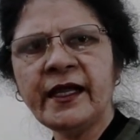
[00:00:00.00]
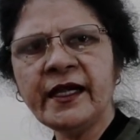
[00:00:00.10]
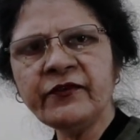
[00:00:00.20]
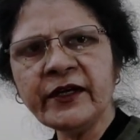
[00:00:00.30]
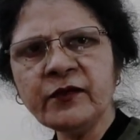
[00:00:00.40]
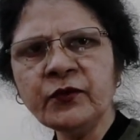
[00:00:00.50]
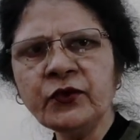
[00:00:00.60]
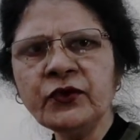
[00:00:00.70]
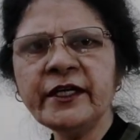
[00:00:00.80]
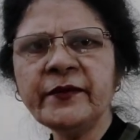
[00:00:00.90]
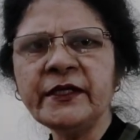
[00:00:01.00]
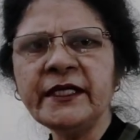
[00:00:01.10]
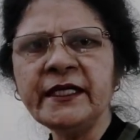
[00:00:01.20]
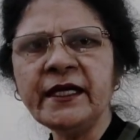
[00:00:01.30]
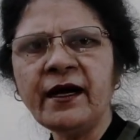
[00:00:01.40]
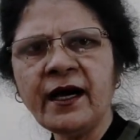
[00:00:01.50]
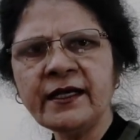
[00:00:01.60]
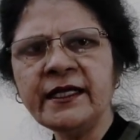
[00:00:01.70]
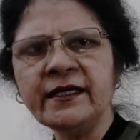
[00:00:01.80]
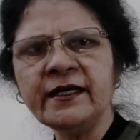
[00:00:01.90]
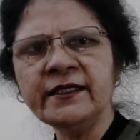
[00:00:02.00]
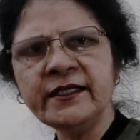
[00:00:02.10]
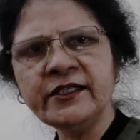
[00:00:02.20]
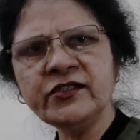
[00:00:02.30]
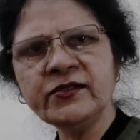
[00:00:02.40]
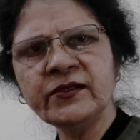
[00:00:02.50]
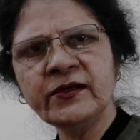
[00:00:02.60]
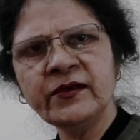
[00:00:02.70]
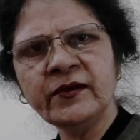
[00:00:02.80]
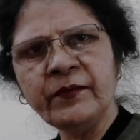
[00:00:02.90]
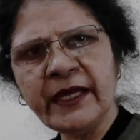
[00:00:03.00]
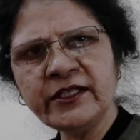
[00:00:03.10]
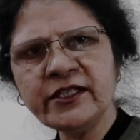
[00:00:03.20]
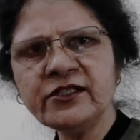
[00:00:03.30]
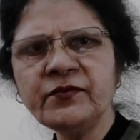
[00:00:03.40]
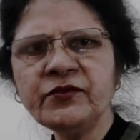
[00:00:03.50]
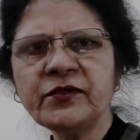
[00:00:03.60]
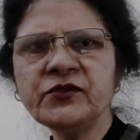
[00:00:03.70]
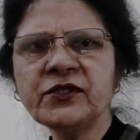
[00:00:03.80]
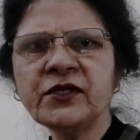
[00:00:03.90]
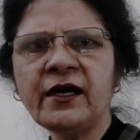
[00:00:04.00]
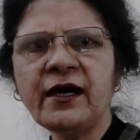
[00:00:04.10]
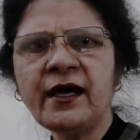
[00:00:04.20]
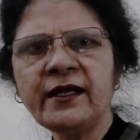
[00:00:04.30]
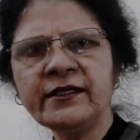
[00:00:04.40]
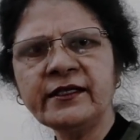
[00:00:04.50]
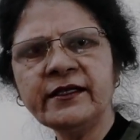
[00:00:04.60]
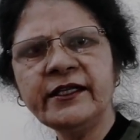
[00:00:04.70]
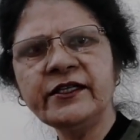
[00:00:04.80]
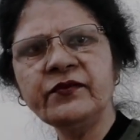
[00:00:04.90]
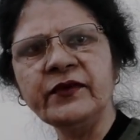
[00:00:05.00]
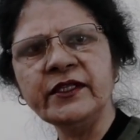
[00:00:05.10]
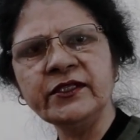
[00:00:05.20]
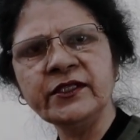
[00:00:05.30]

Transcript: And one more remedy, arnica, there is mental symptoms alternate with